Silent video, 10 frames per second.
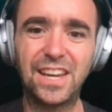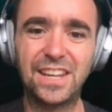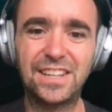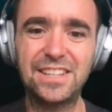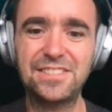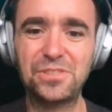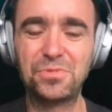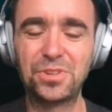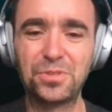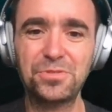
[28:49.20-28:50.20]
And this
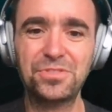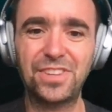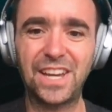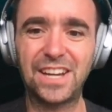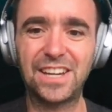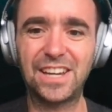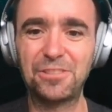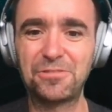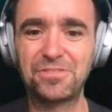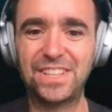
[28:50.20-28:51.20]
new node,
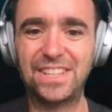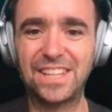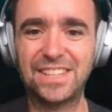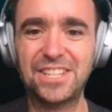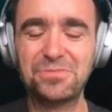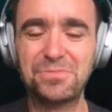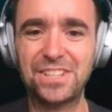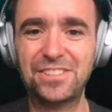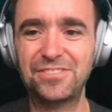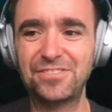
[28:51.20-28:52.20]
along with the
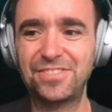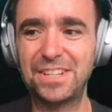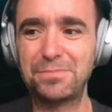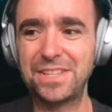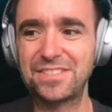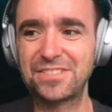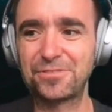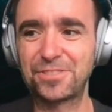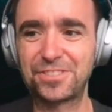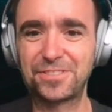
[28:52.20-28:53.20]
attachment, will be
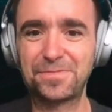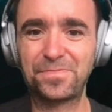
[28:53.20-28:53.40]
stored